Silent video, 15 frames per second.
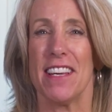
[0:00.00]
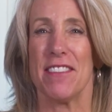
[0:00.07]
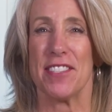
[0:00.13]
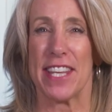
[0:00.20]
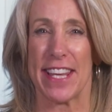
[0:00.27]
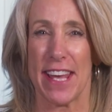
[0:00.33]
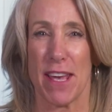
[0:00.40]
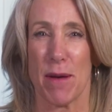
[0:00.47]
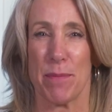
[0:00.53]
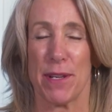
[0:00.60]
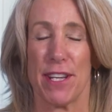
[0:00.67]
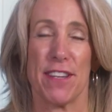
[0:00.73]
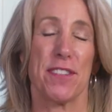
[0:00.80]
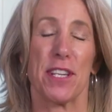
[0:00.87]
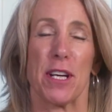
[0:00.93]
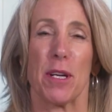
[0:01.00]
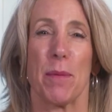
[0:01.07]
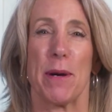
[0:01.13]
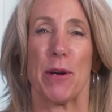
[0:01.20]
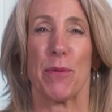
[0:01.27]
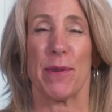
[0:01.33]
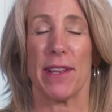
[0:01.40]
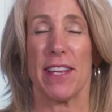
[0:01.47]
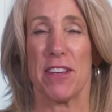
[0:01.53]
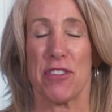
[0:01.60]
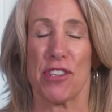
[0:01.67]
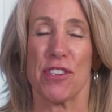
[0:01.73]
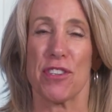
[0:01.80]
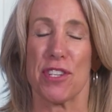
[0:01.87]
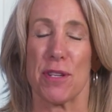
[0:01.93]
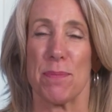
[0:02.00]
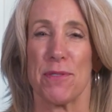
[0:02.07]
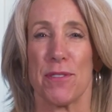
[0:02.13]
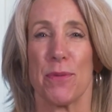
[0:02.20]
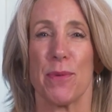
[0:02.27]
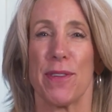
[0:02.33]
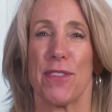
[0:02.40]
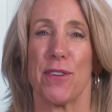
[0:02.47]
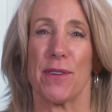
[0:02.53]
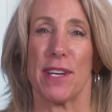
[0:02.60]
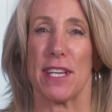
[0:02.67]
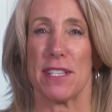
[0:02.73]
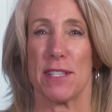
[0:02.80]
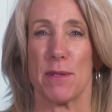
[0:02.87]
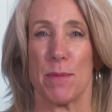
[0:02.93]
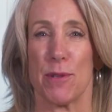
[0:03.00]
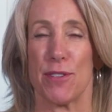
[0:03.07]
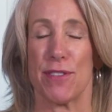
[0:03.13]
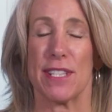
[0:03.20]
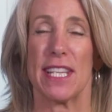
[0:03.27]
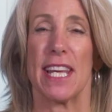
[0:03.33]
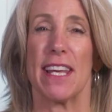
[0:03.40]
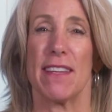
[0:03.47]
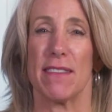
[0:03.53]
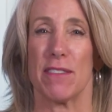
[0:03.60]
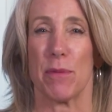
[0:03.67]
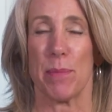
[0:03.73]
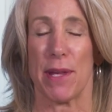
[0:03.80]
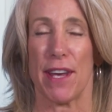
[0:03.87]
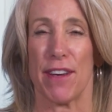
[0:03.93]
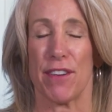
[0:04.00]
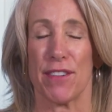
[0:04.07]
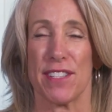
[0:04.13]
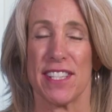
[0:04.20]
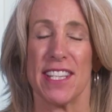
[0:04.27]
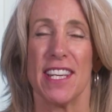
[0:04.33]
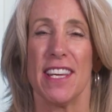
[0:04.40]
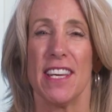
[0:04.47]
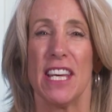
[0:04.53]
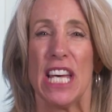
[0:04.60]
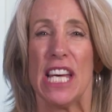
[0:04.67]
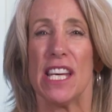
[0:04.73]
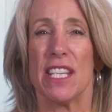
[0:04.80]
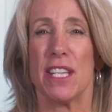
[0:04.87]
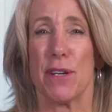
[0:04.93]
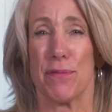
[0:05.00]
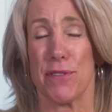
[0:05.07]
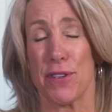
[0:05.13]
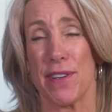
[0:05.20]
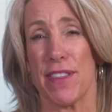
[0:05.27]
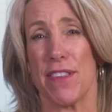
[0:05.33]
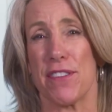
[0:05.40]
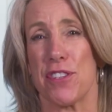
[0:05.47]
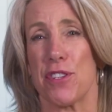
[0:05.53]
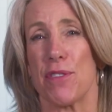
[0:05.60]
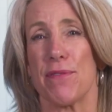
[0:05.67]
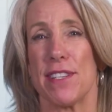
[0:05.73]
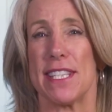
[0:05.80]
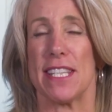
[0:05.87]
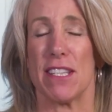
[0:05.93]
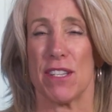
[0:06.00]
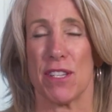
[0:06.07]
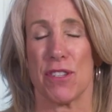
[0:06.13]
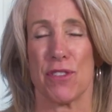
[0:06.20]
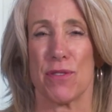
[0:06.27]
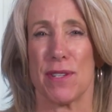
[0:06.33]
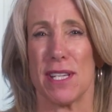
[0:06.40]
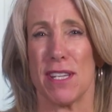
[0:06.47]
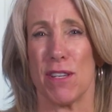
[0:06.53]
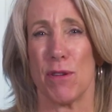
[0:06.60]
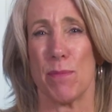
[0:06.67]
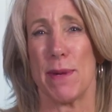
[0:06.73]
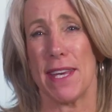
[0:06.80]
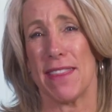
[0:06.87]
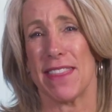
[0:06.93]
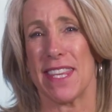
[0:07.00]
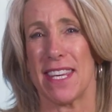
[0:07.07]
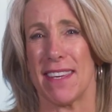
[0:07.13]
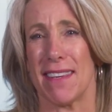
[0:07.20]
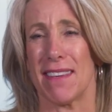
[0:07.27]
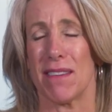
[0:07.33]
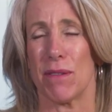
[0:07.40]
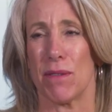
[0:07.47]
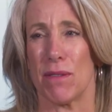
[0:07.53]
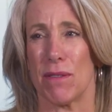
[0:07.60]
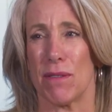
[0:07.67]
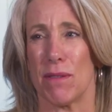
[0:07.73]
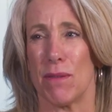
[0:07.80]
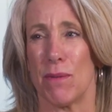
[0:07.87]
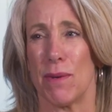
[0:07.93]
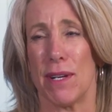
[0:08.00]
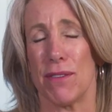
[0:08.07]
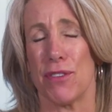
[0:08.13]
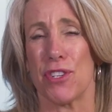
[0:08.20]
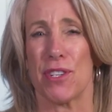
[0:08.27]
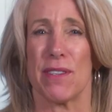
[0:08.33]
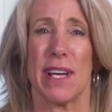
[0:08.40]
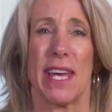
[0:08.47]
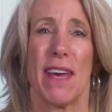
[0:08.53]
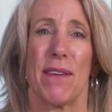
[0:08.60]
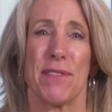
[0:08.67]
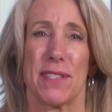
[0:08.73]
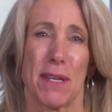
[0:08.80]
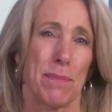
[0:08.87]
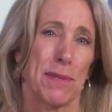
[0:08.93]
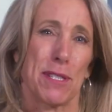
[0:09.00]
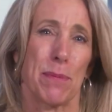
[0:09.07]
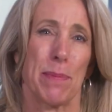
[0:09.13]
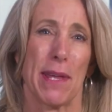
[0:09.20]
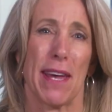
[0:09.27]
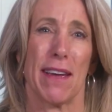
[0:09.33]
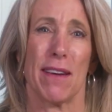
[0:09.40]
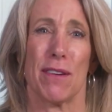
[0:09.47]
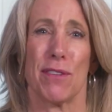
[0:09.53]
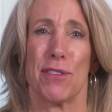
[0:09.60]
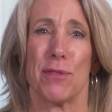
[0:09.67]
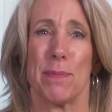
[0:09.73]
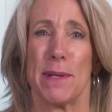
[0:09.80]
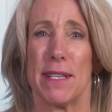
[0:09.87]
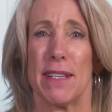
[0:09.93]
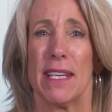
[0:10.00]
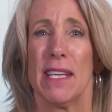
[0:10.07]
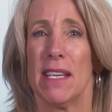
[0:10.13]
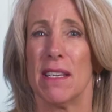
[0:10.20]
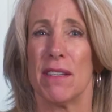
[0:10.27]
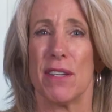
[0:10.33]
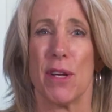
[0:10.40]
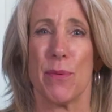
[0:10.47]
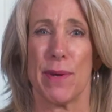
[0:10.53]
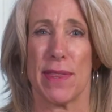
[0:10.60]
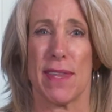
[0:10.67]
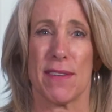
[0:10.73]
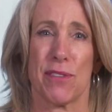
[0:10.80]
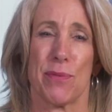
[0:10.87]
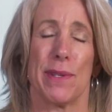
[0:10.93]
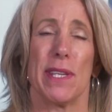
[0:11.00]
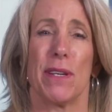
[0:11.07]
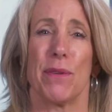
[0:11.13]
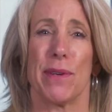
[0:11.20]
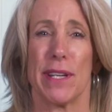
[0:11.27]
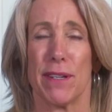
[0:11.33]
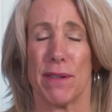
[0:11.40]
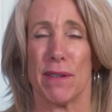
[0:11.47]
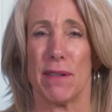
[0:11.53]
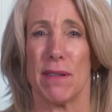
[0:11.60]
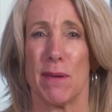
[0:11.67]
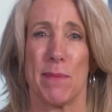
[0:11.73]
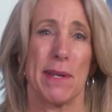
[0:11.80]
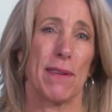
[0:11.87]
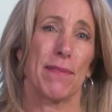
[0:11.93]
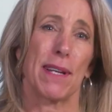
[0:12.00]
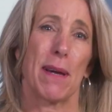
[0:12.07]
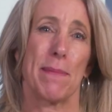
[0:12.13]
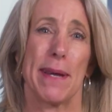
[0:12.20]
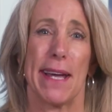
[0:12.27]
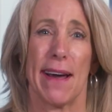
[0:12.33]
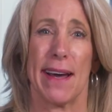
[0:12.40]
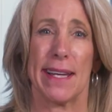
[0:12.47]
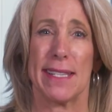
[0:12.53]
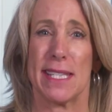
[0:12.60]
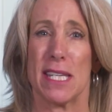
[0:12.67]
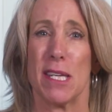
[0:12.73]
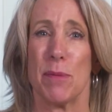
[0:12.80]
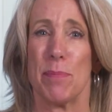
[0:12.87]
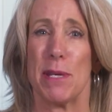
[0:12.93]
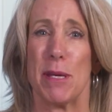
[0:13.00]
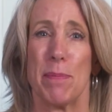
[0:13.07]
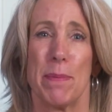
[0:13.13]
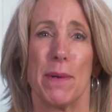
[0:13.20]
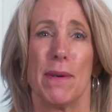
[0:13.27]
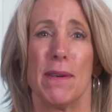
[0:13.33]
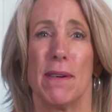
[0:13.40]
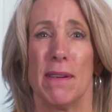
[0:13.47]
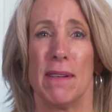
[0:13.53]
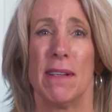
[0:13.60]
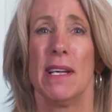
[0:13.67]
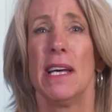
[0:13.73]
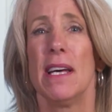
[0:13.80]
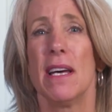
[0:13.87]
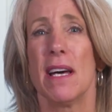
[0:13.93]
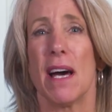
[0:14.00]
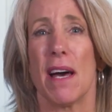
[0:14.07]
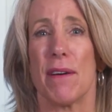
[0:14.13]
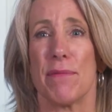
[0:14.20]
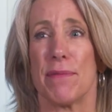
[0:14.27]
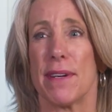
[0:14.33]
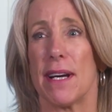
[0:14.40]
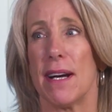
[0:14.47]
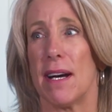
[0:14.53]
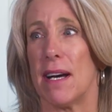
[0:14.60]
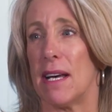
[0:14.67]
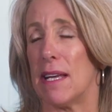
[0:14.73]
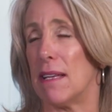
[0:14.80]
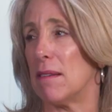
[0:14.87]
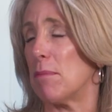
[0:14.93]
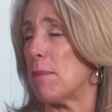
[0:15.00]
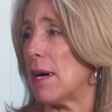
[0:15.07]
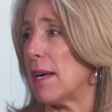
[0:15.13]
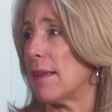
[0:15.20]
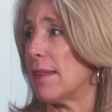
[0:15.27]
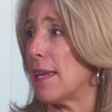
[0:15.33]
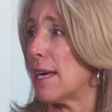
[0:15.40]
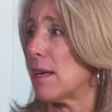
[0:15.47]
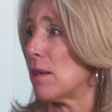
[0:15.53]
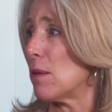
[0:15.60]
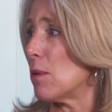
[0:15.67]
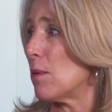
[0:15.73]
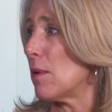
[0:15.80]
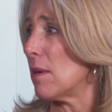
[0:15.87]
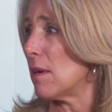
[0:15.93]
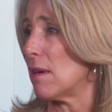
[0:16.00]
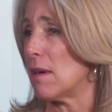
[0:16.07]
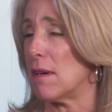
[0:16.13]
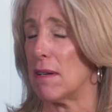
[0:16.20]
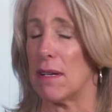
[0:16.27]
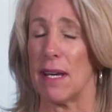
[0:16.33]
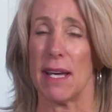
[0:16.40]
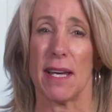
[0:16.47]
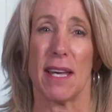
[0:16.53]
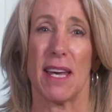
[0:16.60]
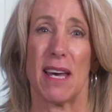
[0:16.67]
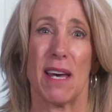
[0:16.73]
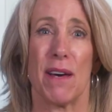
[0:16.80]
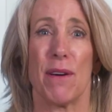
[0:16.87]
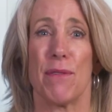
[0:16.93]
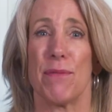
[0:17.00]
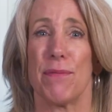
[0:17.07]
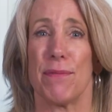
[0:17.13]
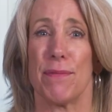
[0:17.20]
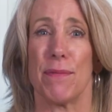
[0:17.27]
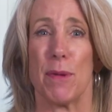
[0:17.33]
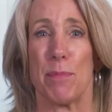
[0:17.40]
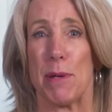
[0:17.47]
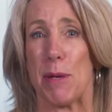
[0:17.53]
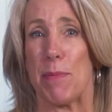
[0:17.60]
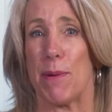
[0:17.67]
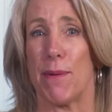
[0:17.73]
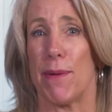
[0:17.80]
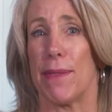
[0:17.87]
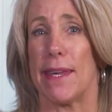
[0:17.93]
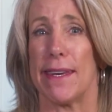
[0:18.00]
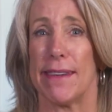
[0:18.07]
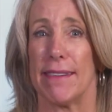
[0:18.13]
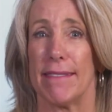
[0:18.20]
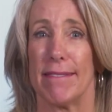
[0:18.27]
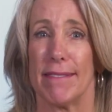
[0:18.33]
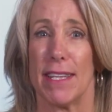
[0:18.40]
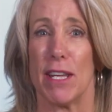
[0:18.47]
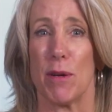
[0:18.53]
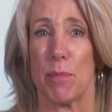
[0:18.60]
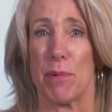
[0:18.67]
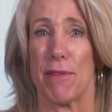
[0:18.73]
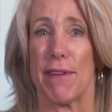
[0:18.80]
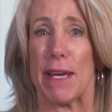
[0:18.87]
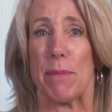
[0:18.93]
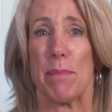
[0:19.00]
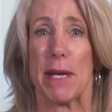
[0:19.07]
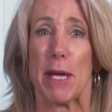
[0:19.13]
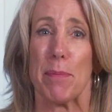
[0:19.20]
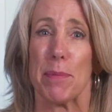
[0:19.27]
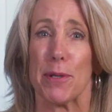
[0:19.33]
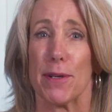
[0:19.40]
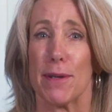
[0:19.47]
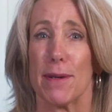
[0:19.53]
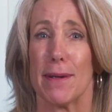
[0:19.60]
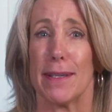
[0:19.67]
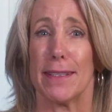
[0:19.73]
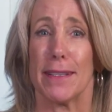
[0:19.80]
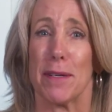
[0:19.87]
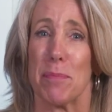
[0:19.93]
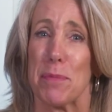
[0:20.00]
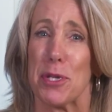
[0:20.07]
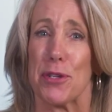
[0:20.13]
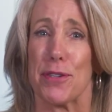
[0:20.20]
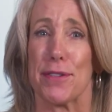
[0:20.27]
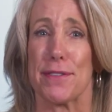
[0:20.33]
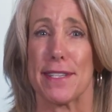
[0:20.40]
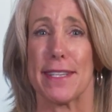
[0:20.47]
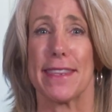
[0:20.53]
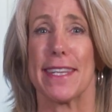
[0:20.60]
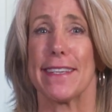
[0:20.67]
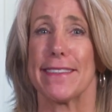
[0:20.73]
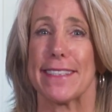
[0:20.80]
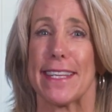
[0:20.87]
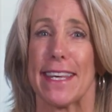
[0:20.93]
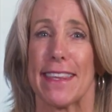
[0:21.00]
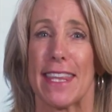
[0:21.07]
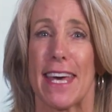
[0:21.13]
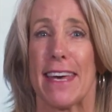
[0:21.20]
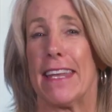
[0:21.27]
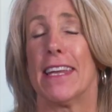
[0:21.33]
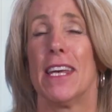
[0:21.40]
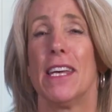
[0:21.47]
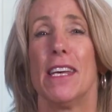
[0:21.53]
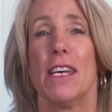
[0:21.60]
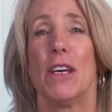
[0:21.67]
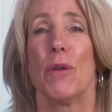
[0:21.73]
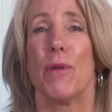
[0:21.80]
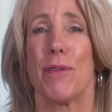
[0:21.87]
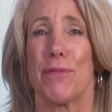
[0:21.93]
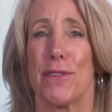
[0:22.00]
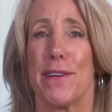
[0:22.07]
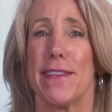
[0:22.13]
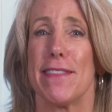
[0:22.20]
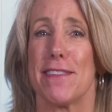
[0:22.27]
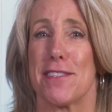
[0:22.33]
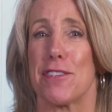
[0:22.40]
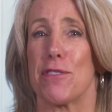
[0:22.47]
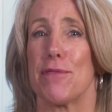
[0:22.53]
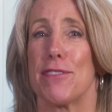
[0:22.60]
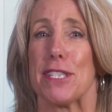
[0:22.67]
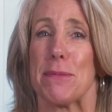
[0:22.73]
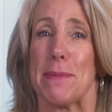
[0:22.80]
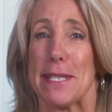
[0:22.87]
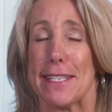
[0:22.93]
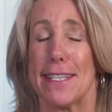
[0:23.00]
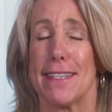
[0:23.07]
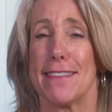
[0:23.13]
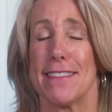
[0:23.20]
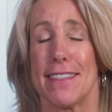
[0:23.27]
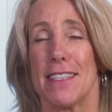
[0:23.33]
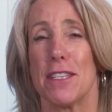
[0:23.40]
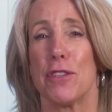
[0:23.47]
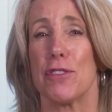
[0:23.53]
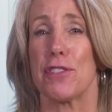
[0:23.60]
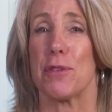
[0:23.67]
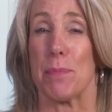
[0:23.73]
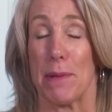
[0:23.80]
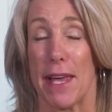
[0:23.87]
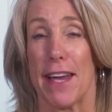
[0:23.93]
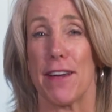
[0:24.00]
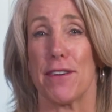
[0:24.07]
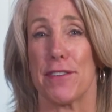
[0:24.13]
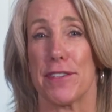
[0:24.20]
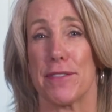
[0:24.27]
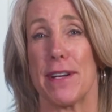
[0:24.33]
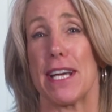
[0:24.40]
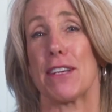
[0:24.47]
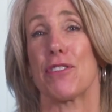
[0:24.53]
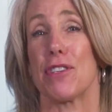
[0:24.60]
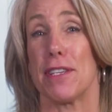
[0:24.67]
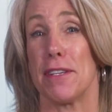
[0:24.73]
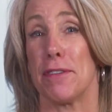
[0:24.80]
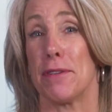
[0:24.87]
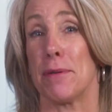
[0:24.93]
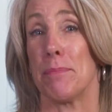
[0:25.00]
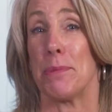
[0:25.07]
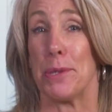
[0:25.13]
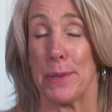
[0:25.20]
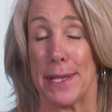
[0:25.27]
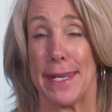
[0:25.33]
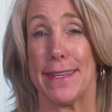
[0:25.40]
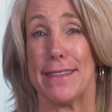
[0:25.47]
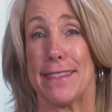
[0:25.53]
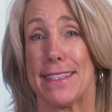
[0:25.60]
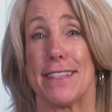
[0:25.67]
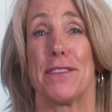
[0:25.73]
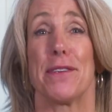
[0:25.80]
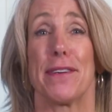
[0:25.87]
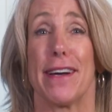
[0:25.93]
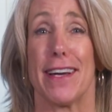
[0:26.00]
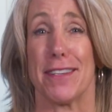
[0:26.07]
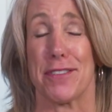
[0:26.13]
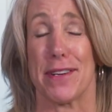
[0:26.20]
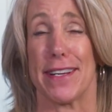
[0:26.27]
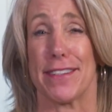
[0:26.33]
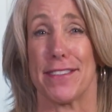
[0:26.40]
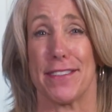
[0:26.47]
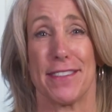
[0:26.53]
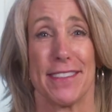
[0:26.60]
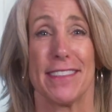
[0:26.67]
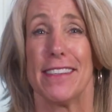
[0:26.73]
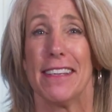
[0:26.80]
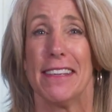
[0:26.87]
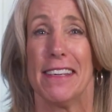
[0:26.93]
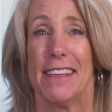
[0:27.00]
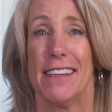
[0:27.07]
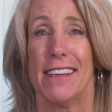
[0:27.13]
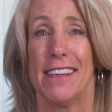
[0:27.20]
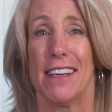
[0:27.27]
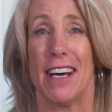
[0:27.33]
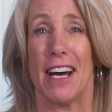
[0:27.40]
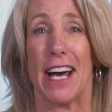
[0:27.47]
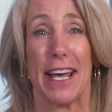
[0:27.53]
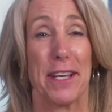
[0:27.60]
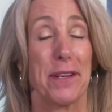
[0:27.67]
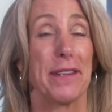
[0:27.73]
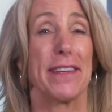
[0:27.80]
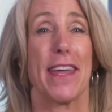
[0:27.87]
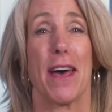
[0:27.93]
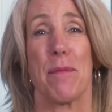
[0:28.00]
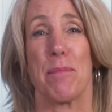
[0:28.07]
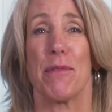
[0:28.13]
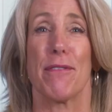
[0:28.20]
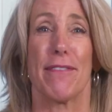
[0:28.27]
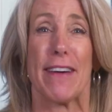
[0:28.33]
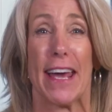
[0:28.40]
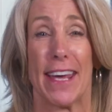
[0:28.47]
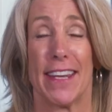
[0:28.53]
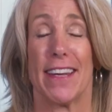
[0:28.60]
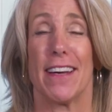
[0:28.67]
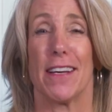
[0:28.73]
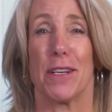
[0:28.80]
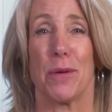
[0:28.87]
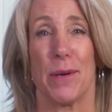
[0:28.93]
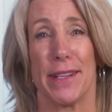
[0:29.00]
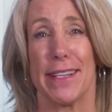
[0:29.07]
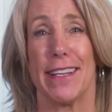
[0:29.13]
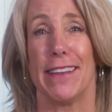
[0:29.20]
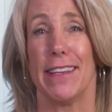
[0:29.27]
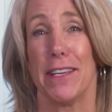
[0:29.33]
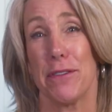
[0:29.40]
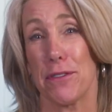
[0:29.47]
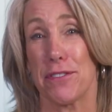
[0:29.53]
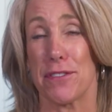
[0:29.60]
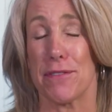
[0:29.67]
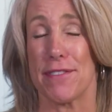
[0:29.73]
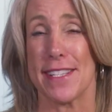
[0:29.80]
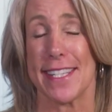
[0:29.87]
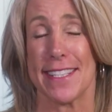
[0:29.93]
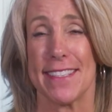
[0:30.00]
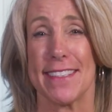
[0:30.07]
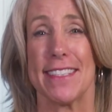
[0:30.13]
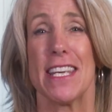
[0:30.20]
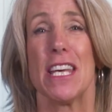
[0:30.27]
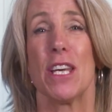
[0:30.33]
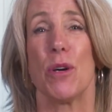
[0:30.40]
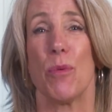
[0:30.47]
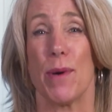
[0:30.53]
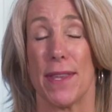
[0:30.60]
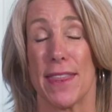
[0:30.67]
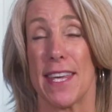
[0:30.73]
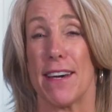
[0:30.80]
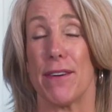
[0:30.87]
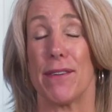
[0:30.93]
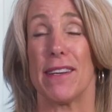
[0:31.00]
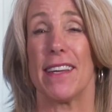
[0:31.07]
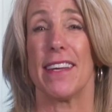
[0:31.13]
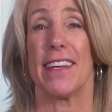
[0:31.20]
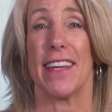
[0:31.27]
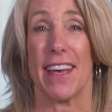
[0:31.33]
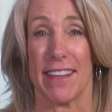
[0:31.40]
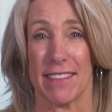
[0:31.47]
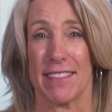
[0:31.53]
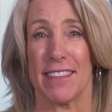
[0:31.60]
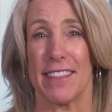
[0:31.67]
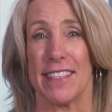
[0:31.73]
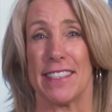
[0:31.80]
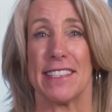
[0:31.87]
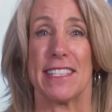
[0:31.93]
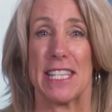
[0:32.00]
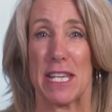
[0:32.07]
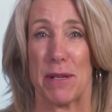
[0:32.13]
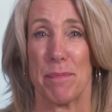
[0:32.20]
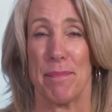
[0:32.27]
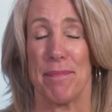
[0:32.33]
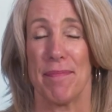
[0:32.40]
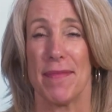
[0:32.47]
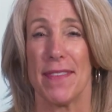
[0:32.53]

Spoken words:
Today I'm going to talk about relationships with your customers and suppliers. Now, if you're in the service industry, you might think, well, sure, I have some suppliers, but no one that's really critical. I mean, I've got my IT people, I've got my landlord, I have the people that, provide paper and computers and things like that. Well, if you're in the service business, your suppliers are actually your employees and your contractors. I could not provide high quality legal services without an excellent team.